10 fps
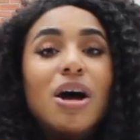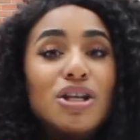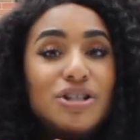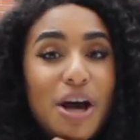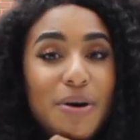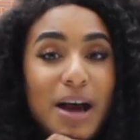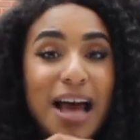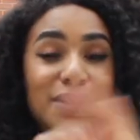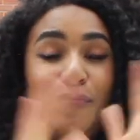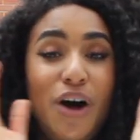So
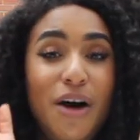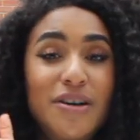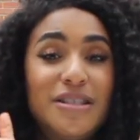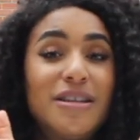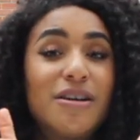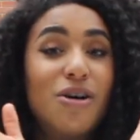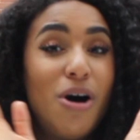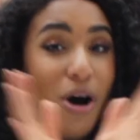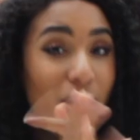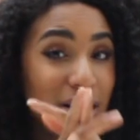as far as the
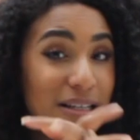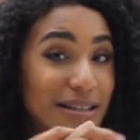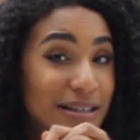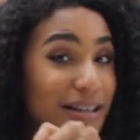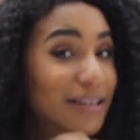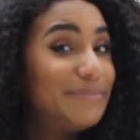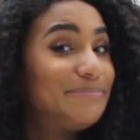cons,